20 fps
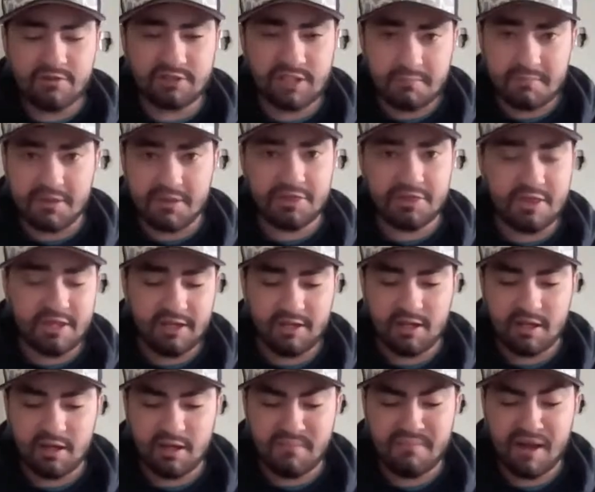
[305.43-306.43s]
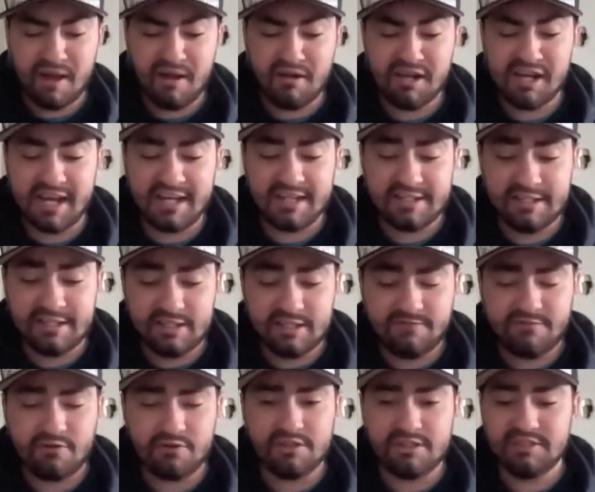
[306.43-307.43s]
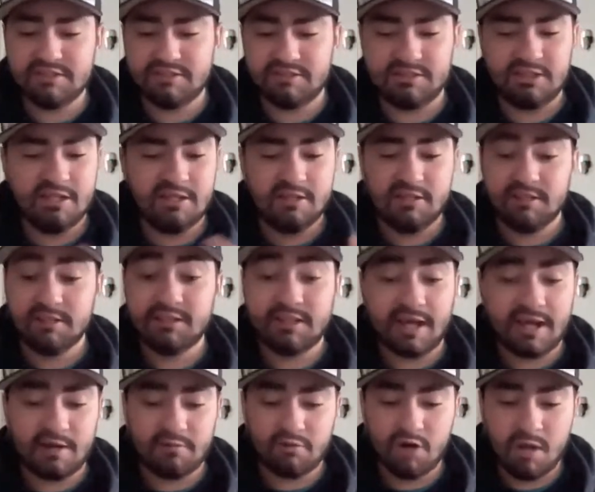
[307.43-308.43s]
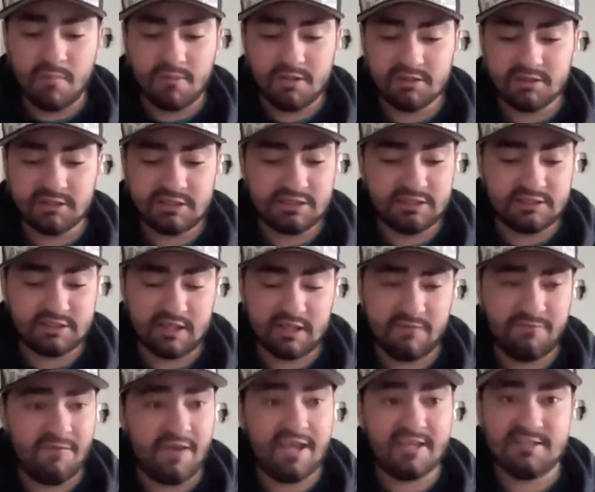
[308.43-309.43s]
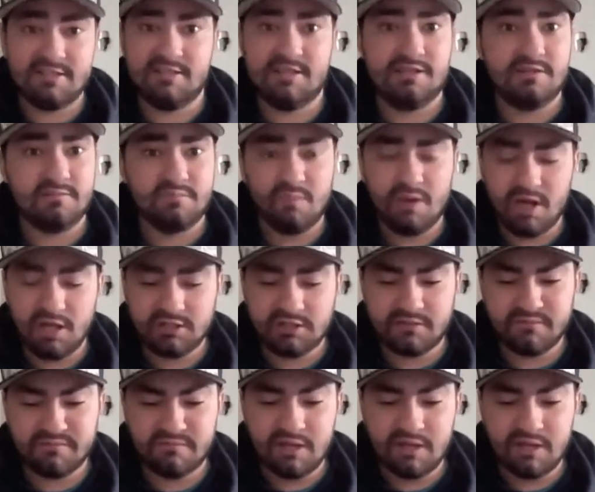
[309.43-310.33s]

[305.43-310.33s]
time I think about an idea for these dioramas and these like vases and the mugs,